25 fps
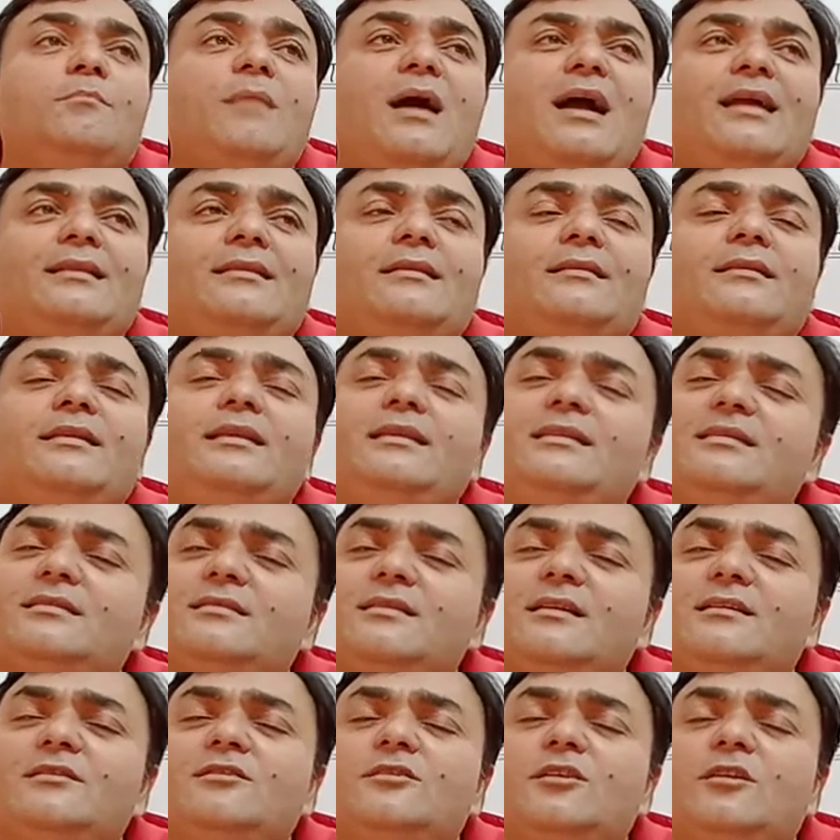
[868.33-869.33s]
by the
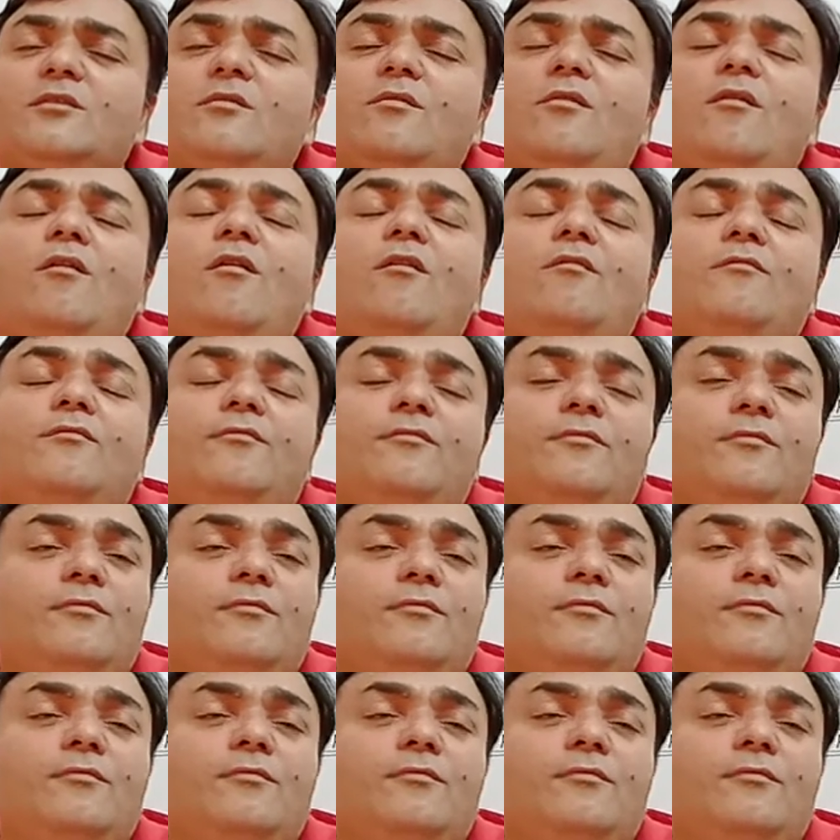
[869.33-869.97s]
destruction of